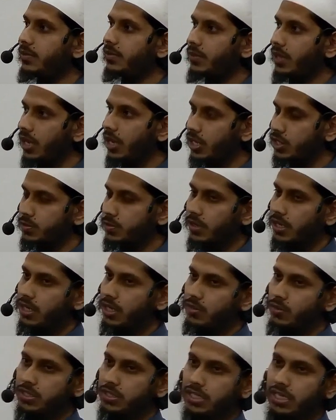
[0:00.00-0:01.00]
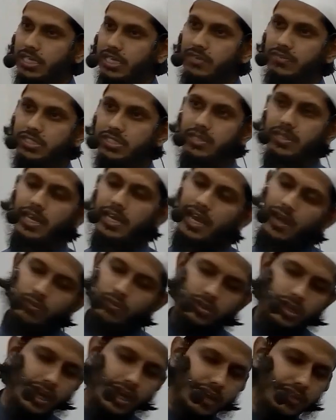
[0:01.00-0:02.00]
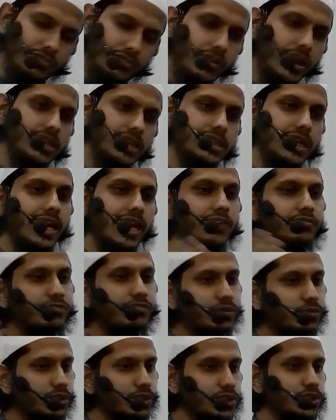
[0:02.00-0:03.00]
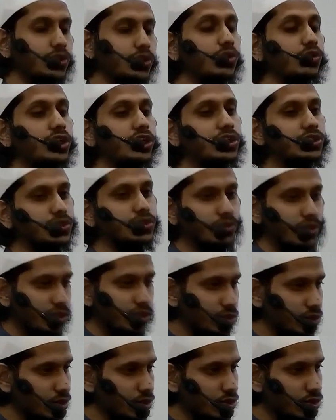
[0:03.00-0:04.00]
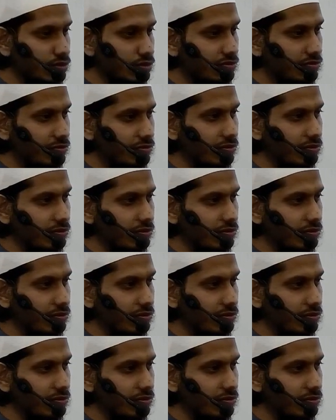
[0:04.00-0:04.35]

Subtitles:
May Allah subhanahu wa ta'ala give us the... I would advise everyone to go read Surah to Yusuf,